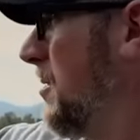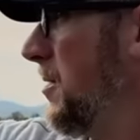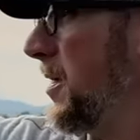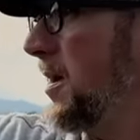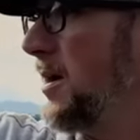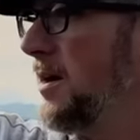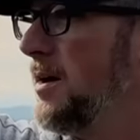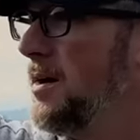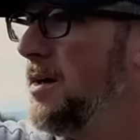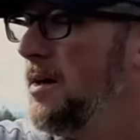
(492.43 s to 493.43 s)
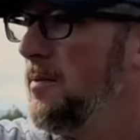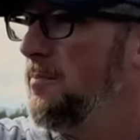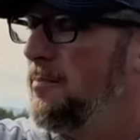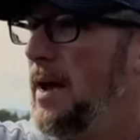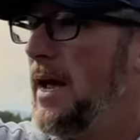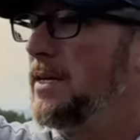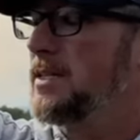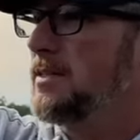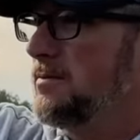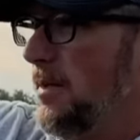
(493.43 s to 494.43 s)
up on our
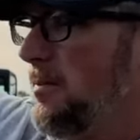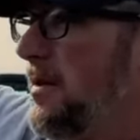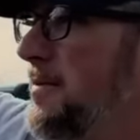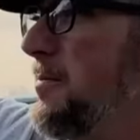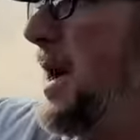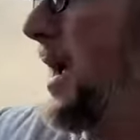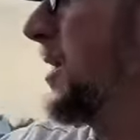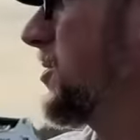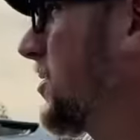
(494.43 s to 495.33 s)
banks above the bank, it's